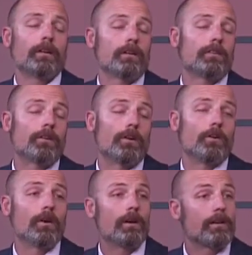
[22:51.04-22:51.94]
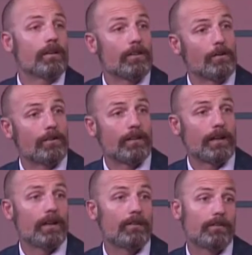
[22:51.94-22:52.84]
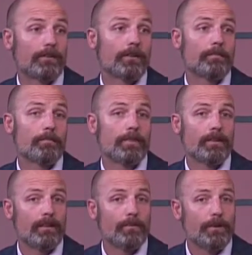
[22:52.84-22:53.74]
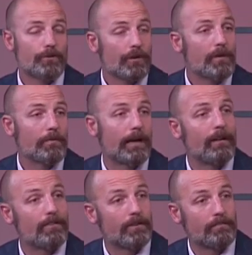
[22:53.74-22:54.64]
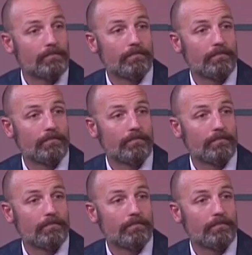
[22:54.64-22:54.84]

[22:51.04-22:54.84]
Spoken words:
So those things, we dream about them.